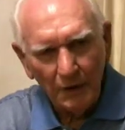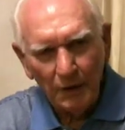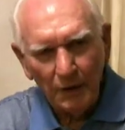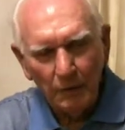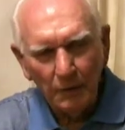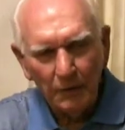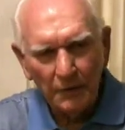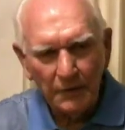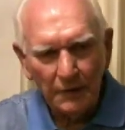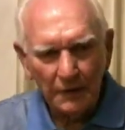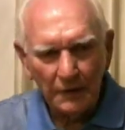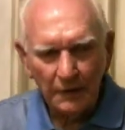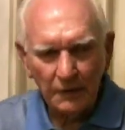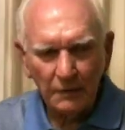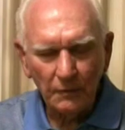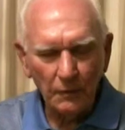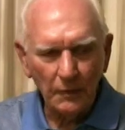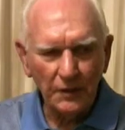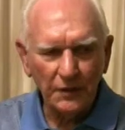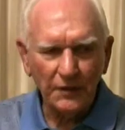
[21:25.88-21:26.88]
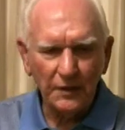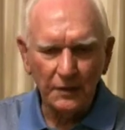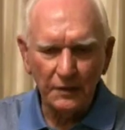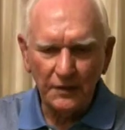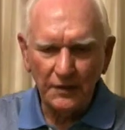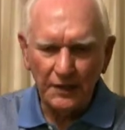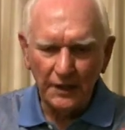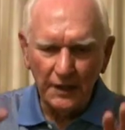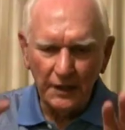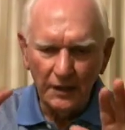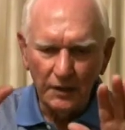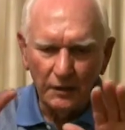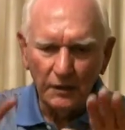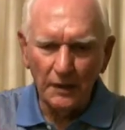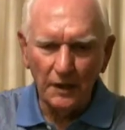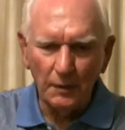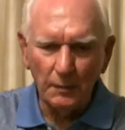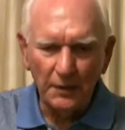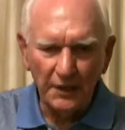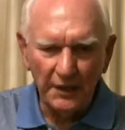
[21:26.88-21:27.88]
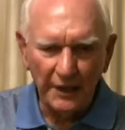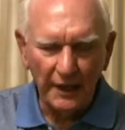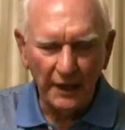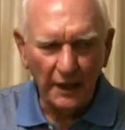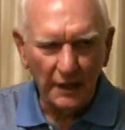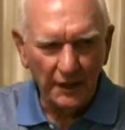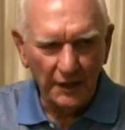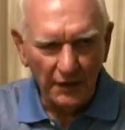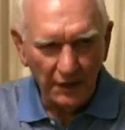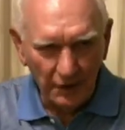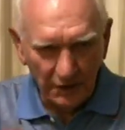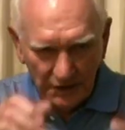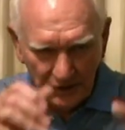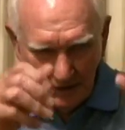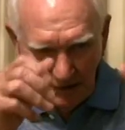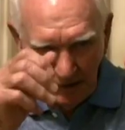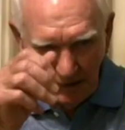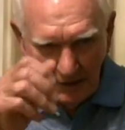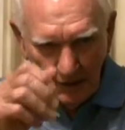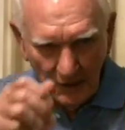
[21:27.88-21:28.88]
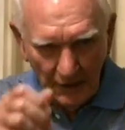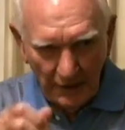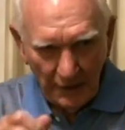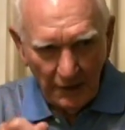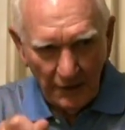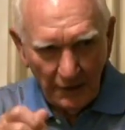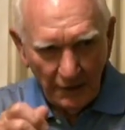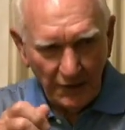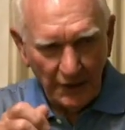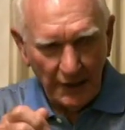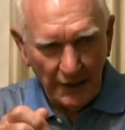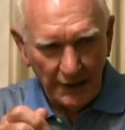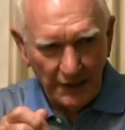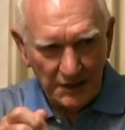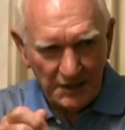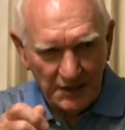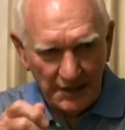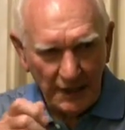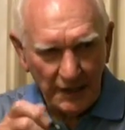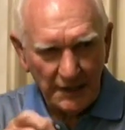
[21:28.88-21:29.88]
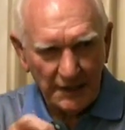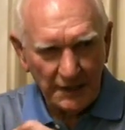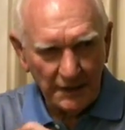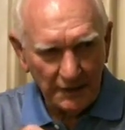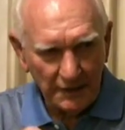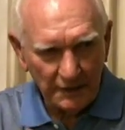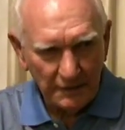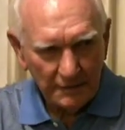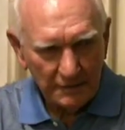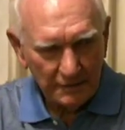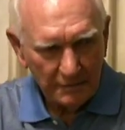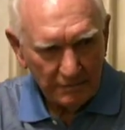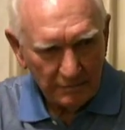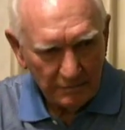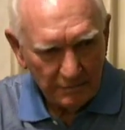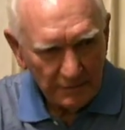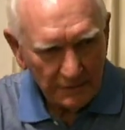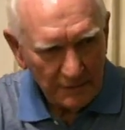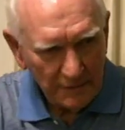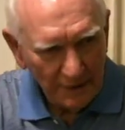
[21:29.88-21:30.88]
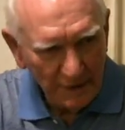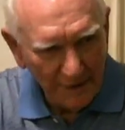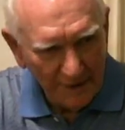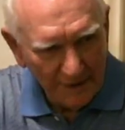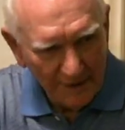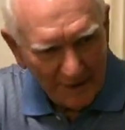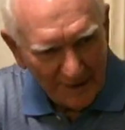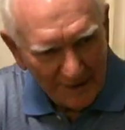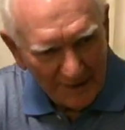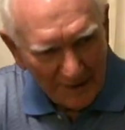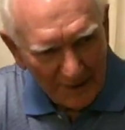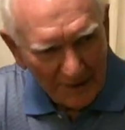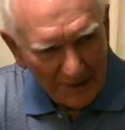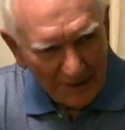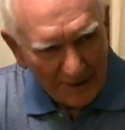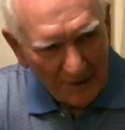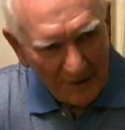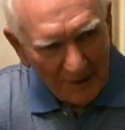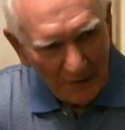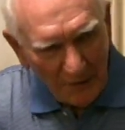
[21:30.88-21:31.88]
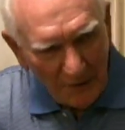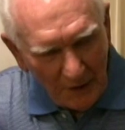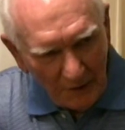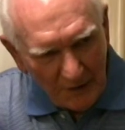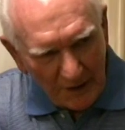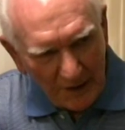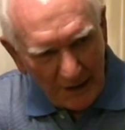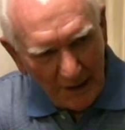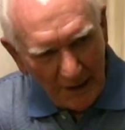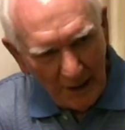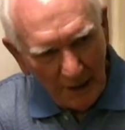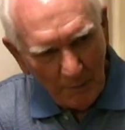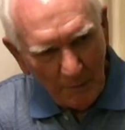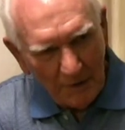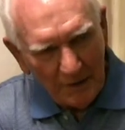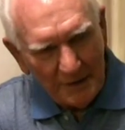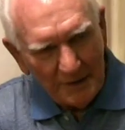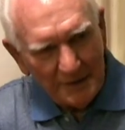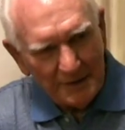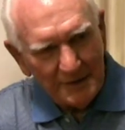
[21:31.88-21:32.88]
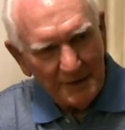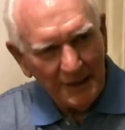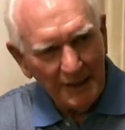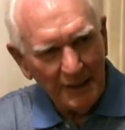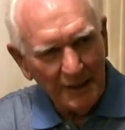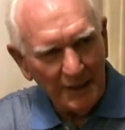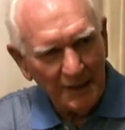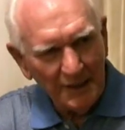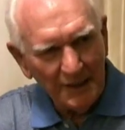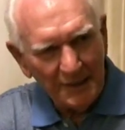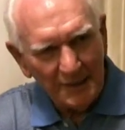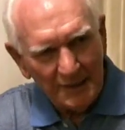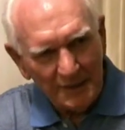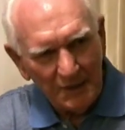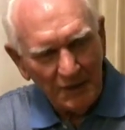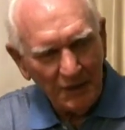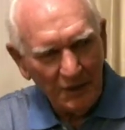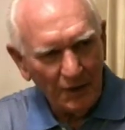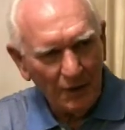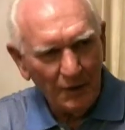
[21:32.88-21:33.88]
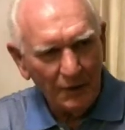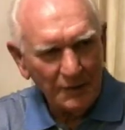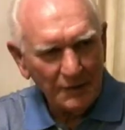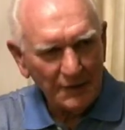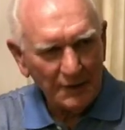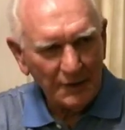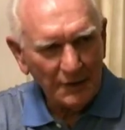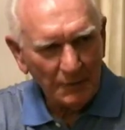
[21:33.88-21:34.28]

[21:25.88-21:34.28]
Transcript: you were with the thing going up and down, and you're trying to sight the yeah 50 caliber, and you know